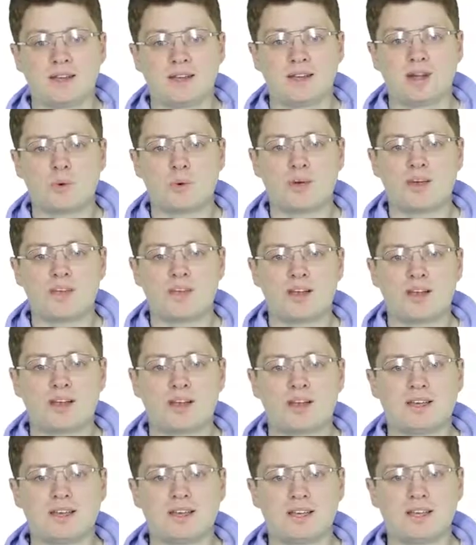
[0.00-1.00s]

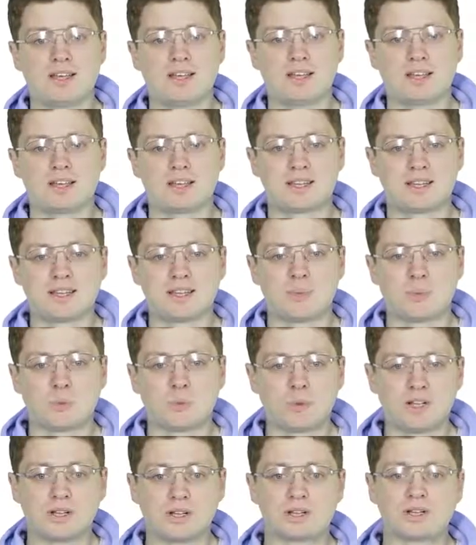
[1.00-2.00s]
However, it
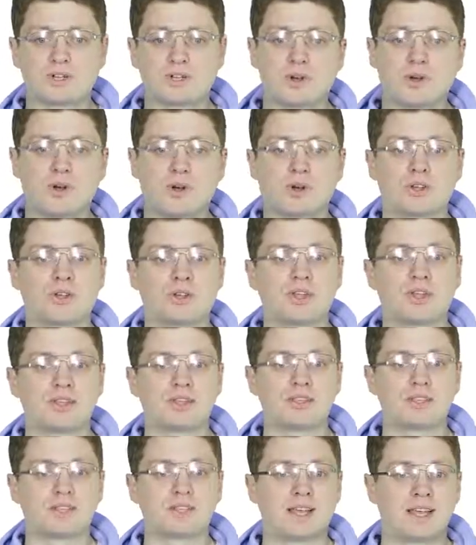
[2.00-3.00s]
will sort
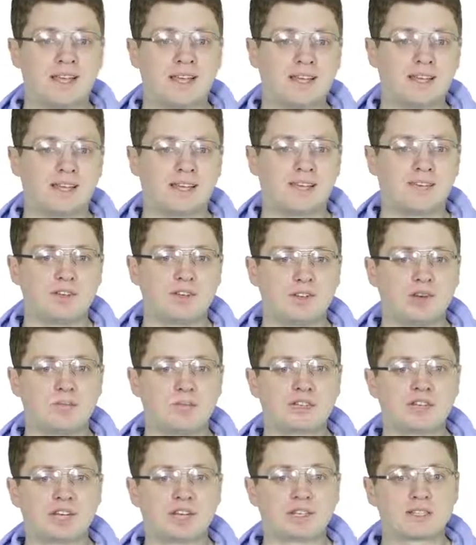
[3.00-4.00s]
the n given
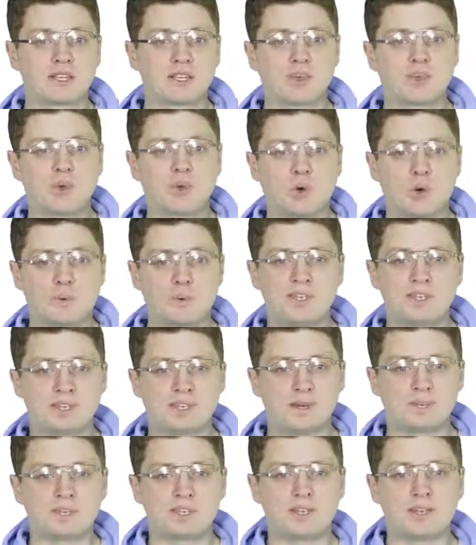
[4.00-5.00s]
objects knowing
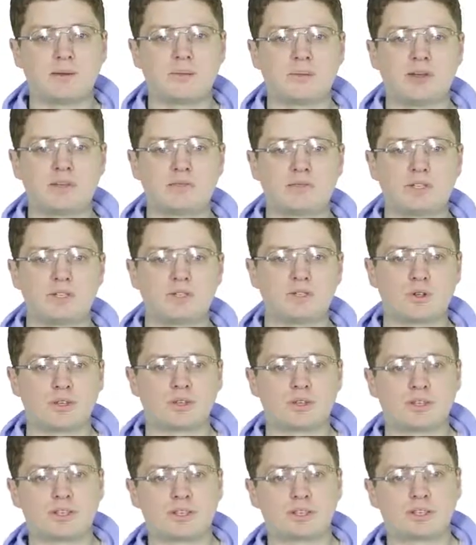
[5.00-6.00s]
something about these
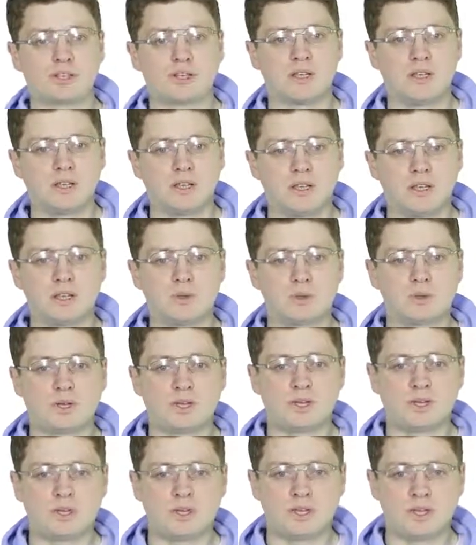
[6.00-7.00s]
objects.
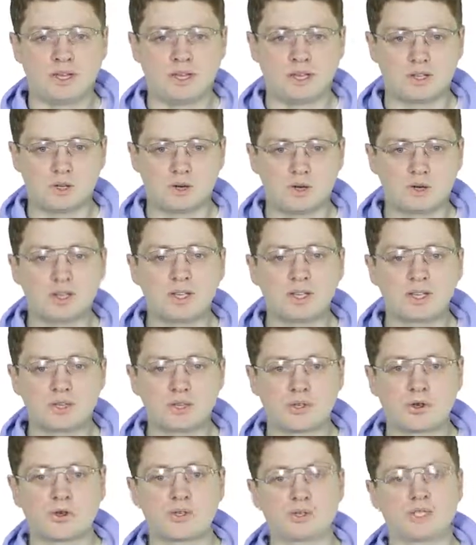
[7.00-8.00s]
It only
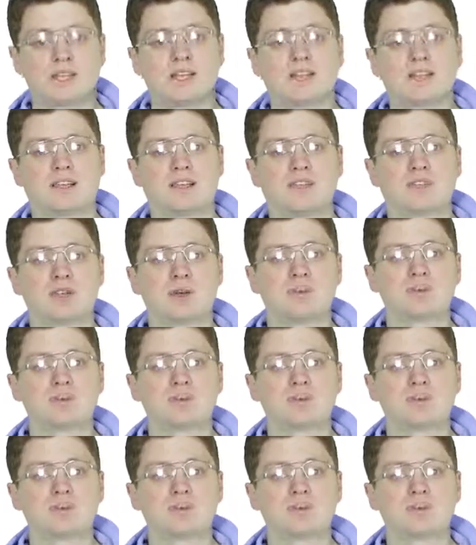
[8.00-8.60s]
sorts n given